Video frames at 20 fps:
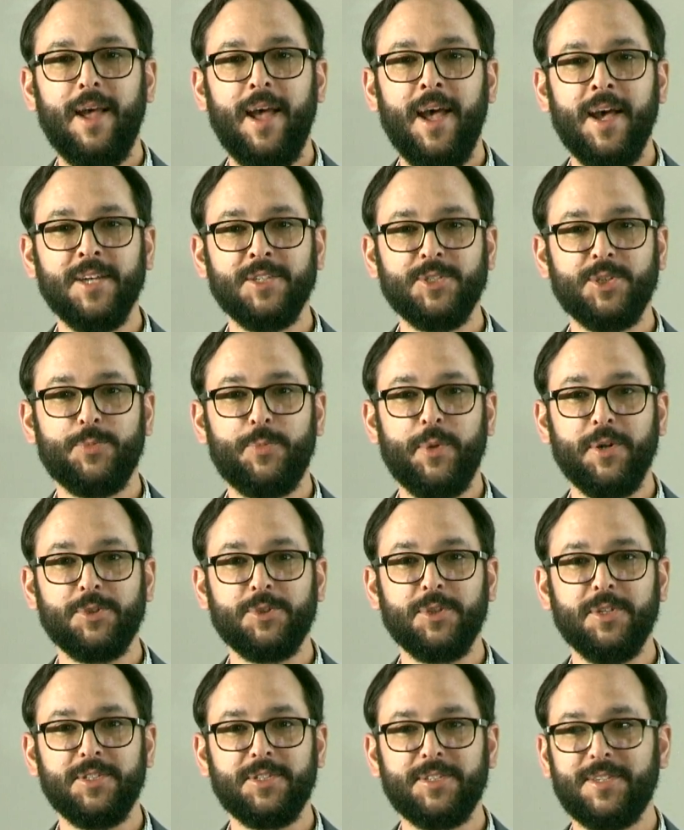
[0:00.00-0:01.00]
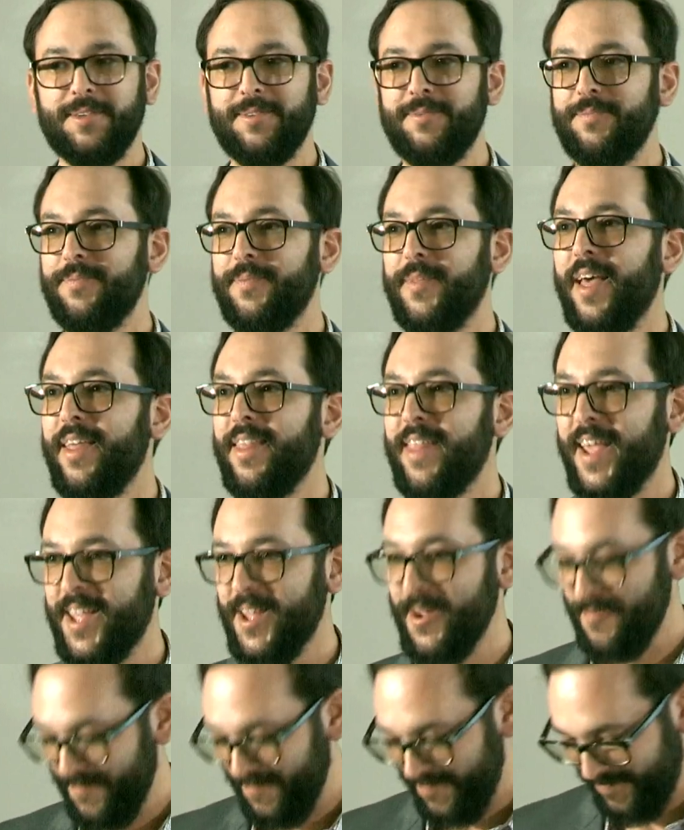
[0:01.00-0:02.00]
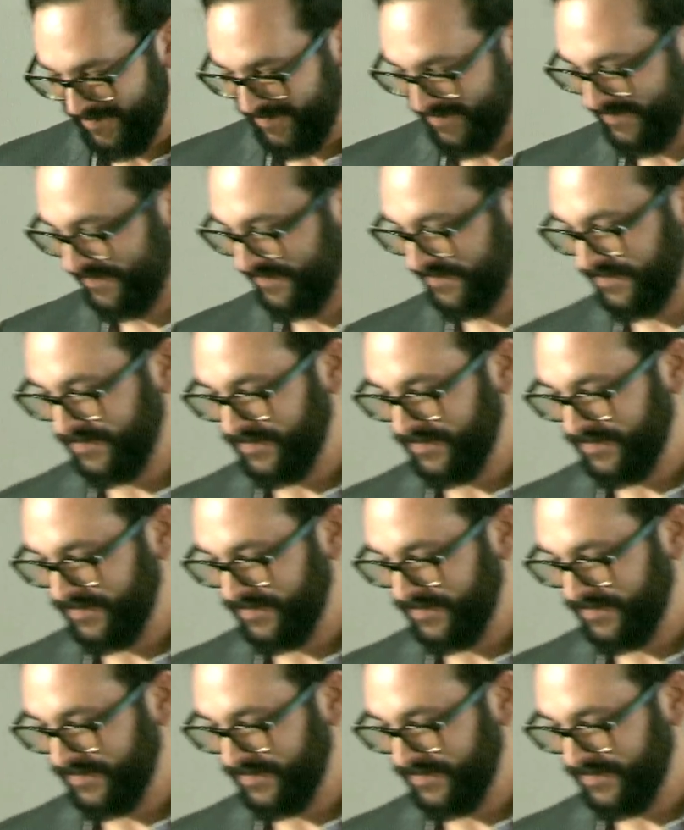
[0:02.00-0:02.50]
as a spiritualist. Thank you.